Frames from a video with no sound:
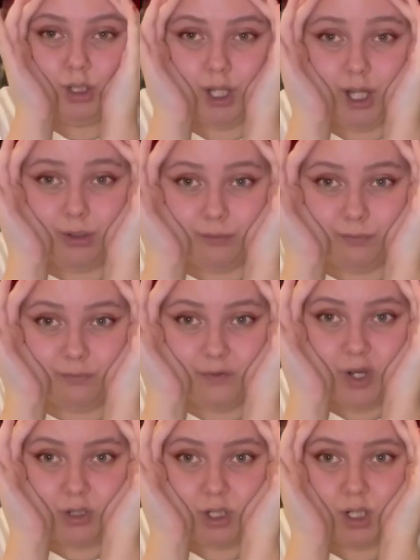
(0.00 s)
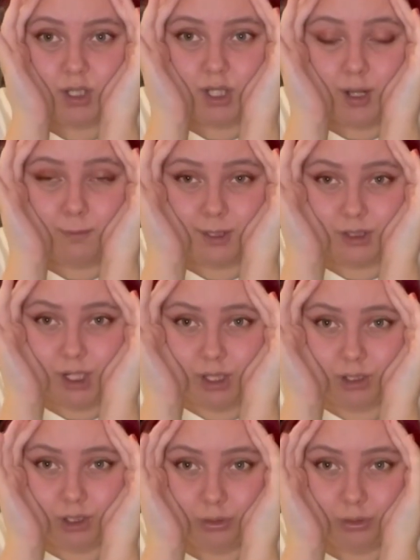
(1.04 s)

how the fuck did I set up a standing